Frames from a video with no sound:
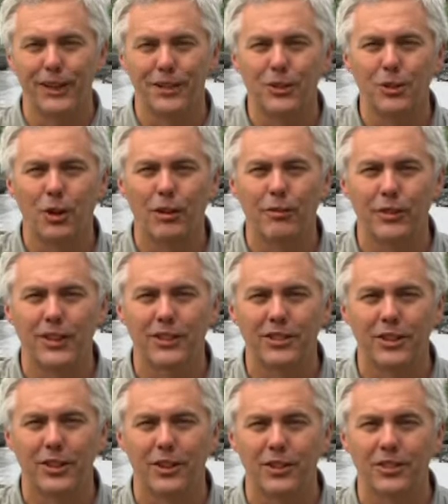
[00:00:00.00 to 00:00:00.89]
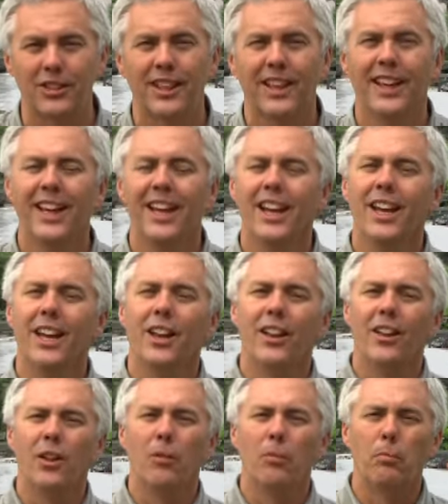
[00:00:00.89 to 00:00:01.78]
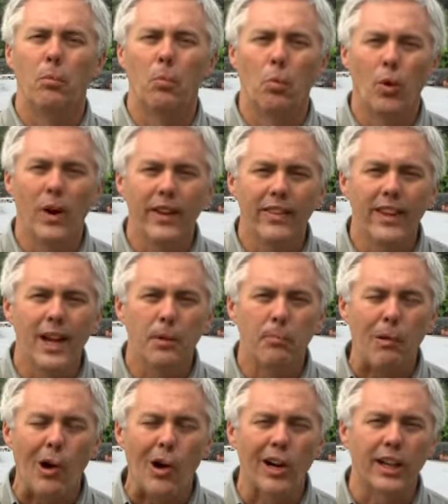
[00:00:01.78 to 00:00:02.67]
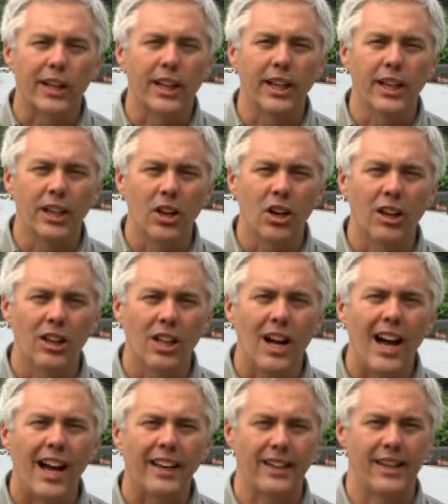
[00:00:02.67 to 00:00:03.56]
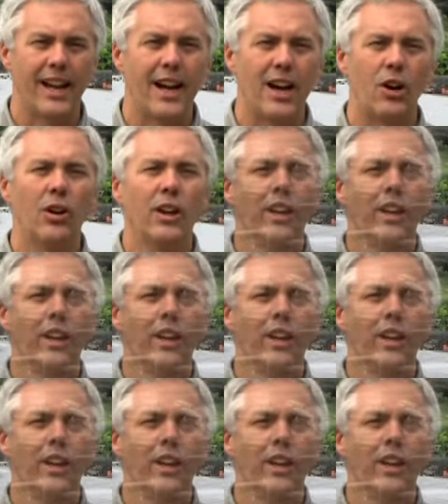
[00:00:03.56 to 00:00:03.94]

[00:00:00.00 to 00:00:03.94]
to our visitors. When they park in our lot now,